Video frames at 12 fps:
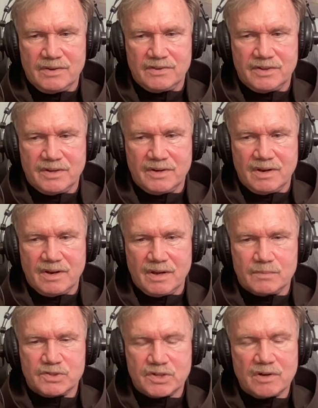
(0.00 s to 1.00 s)
said,
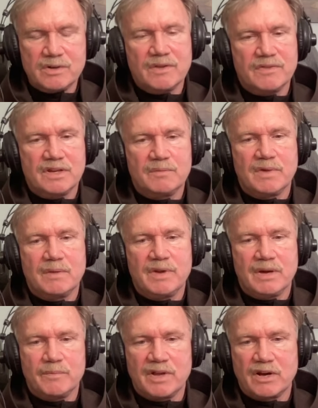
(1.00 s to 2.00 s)
I'm starting to think
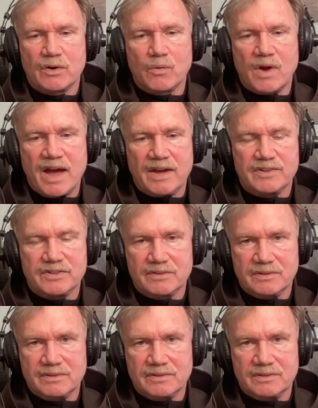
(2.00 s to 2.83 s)
maybe I'm not a rat.